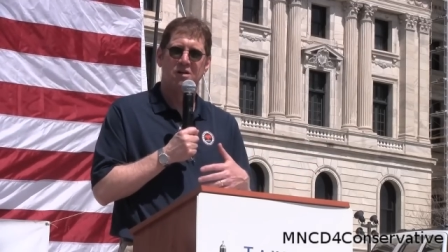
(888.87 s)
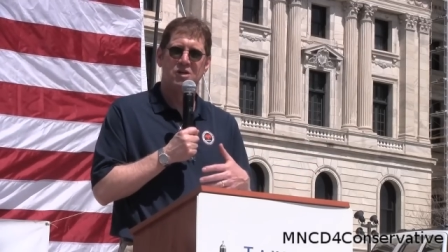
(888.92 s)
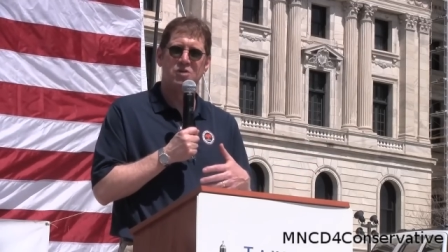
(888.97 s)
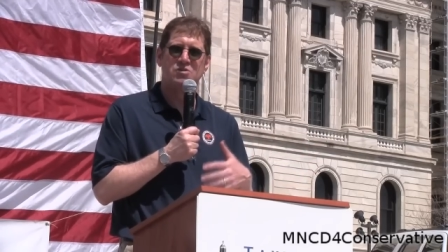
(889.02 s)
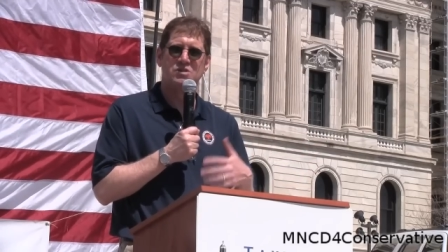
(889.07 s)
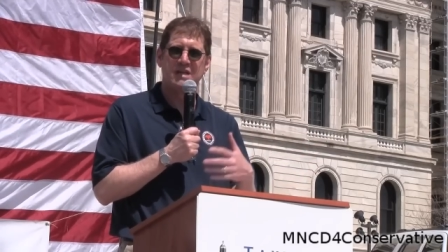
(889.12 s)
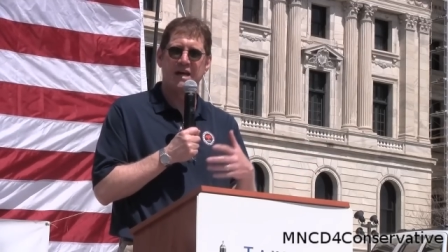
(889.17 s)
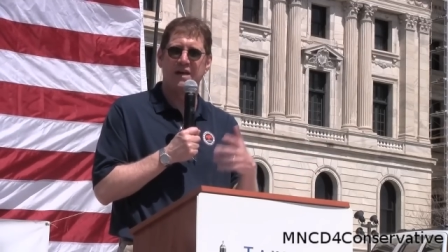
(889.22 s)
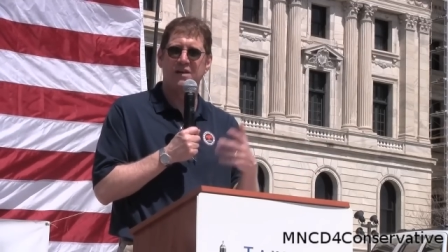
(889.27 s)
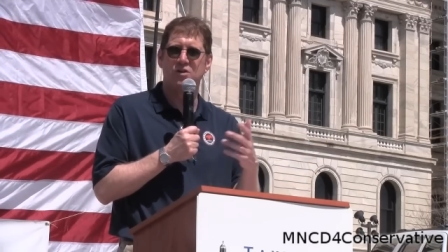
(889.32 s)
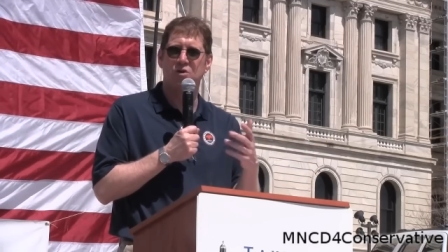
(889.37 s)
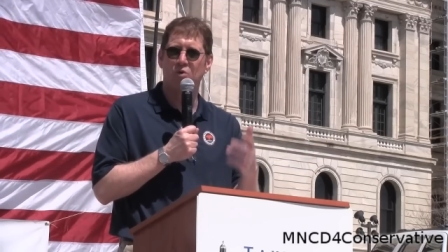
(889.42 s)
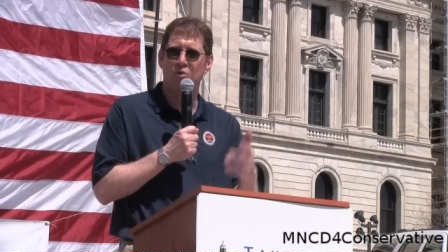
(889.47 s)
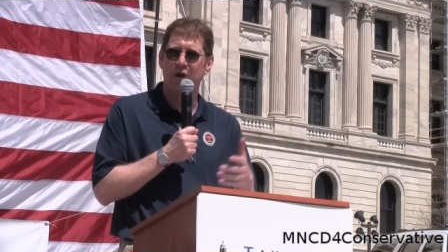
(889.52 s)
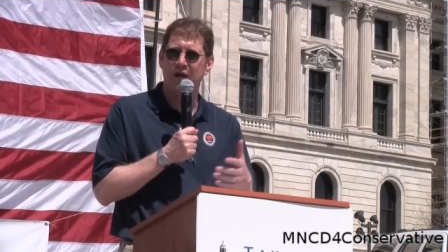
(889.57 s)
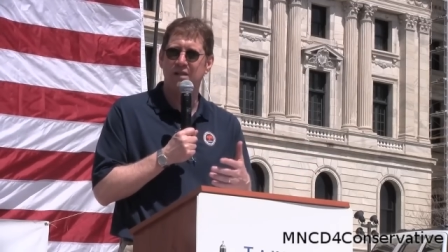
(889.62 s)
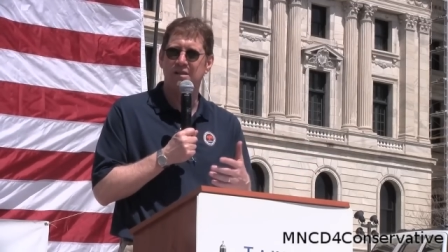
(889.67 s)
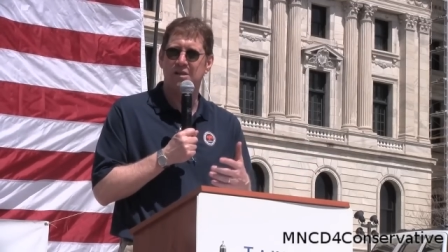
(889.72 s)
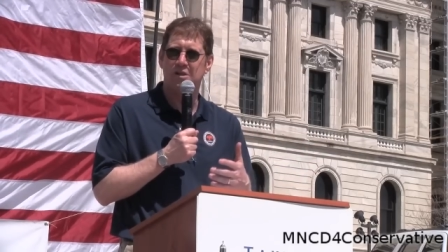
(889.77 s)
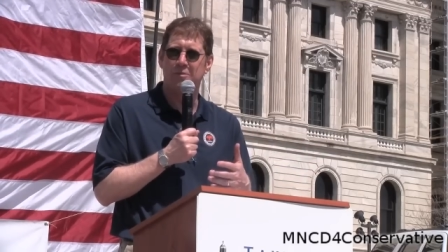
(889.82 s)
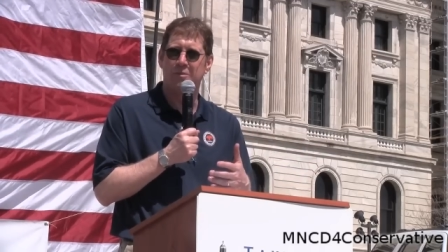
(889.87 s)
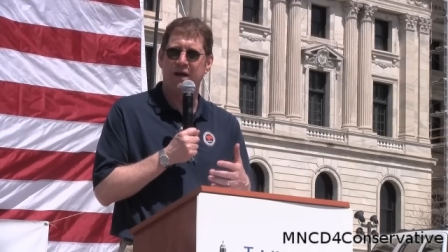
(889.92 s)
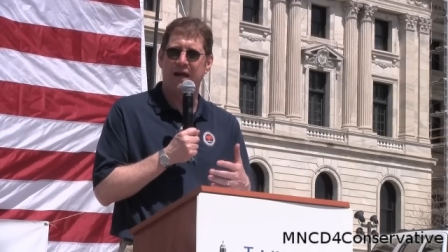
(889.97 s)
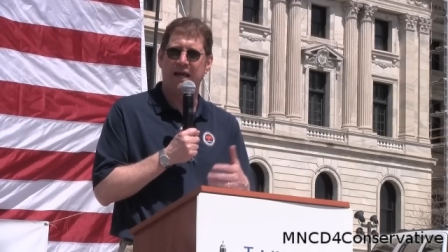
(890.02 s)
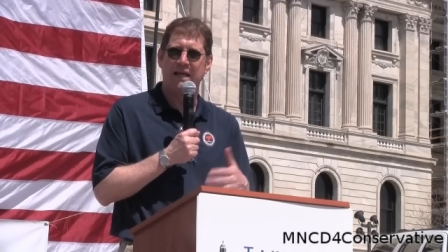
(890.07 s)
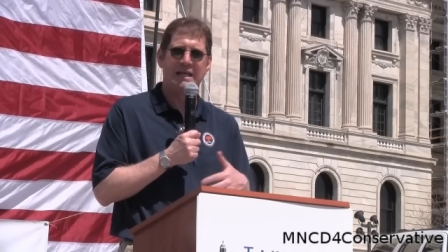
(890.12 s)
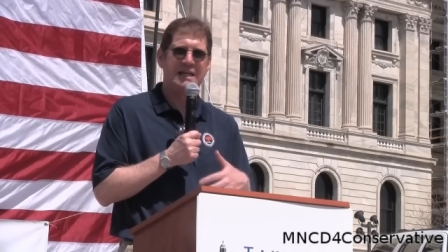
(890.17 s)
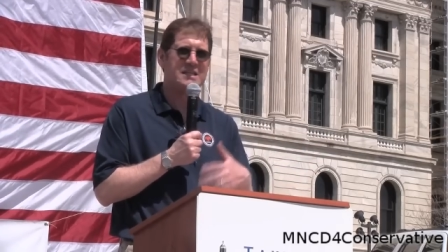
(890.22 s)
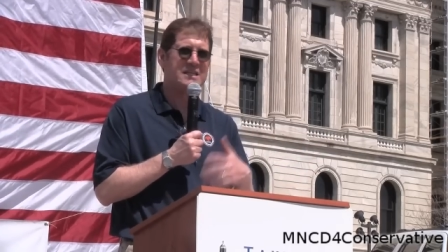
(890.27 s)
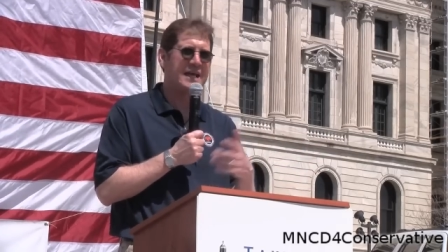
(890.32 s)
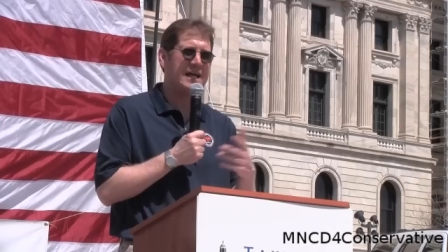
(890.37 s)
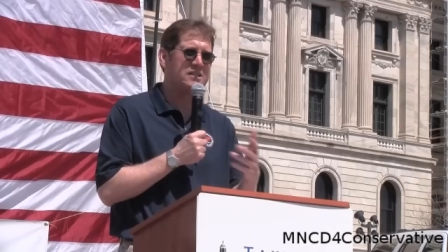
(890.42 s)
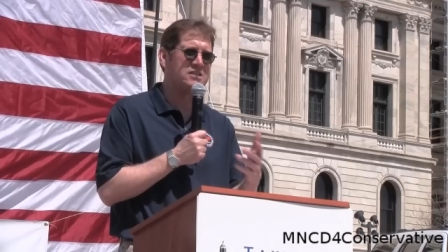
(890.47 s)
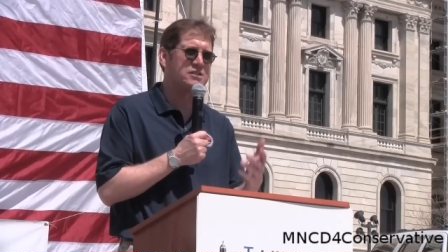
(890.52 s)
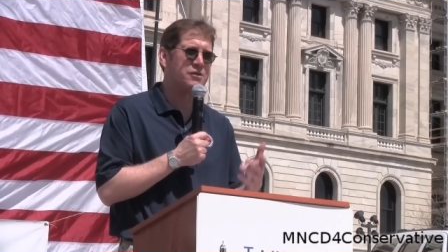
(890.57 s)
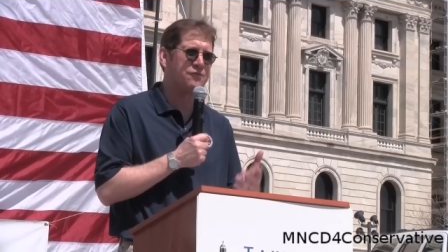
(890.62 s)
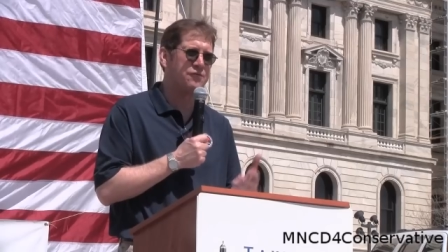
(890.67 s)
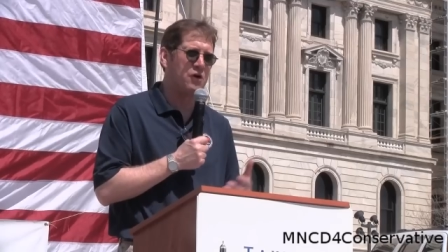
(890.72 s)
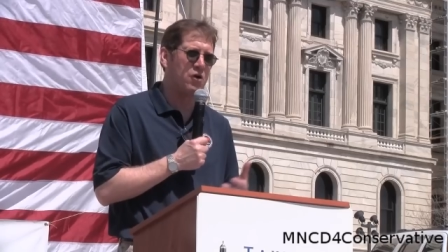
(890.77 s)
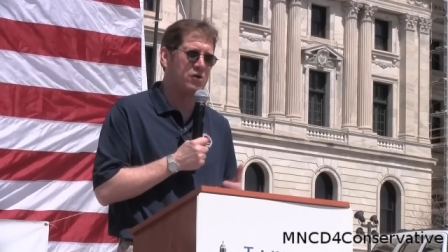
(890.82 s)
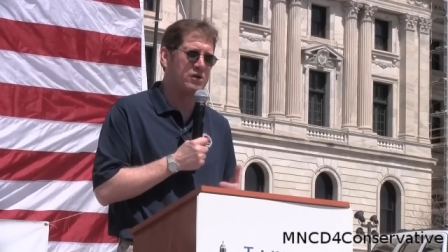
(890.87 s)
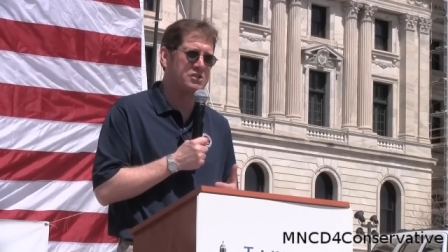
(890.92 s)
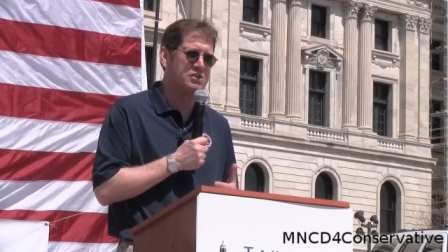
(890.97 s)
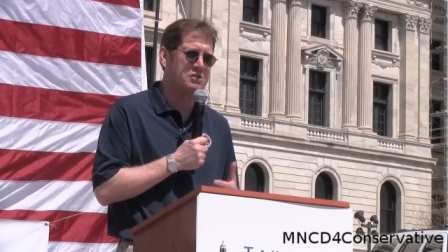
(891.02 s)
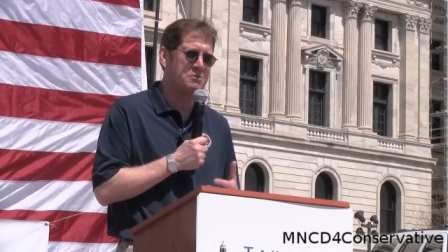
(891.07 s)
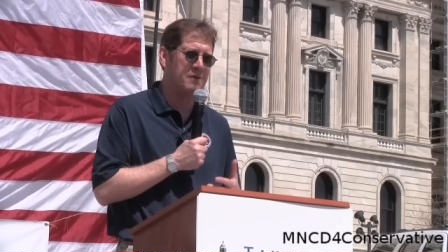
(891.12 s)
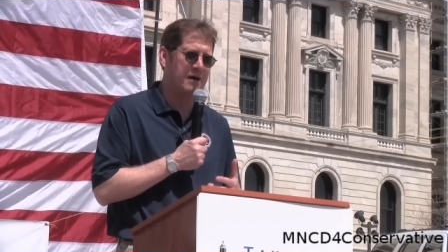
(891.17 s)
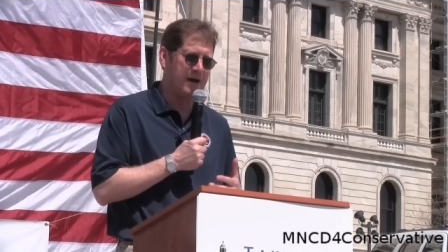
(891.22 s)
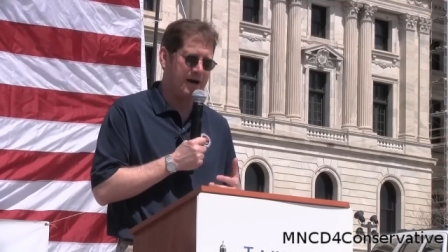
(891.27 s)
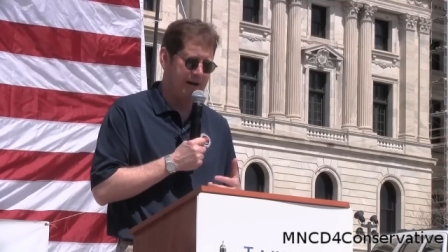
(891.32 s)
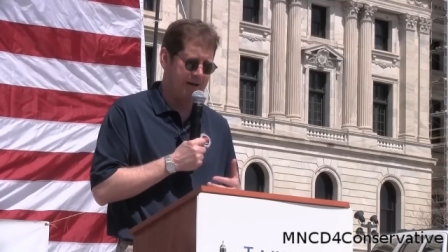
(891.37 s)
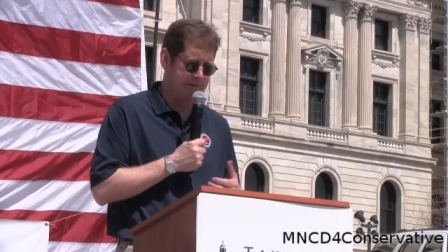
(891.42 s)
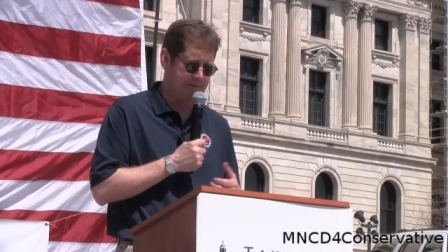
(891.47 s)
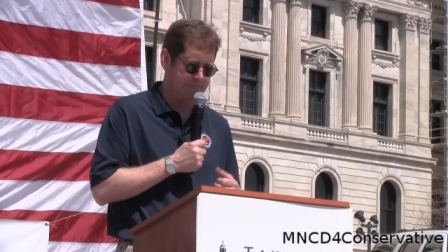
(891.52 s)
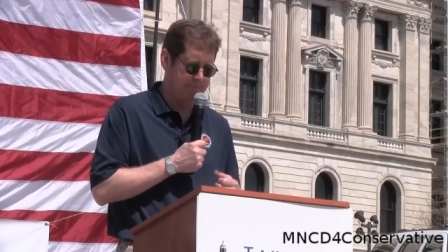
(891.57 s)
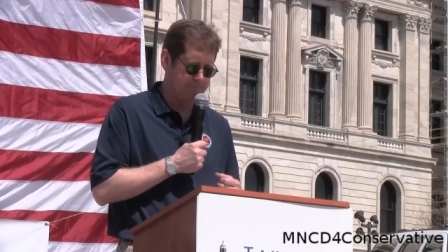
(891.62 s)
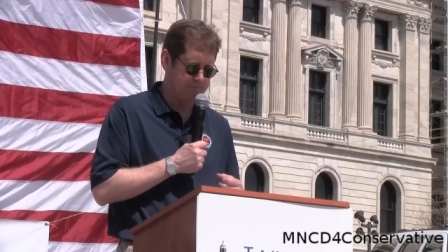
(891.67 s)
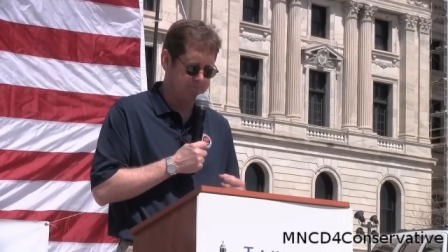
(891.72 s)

you tend to win the debate. It tends to focus the mind.